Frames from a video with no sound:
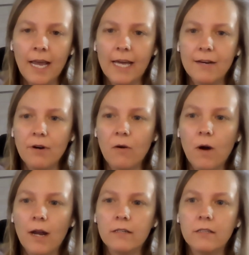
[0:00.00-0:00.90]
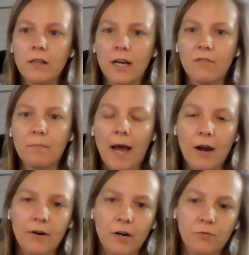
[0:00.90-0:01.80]
And it requires a lot of
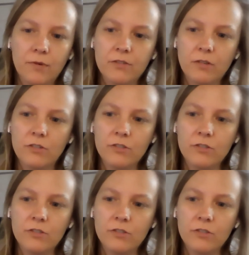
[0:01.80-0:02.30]
background research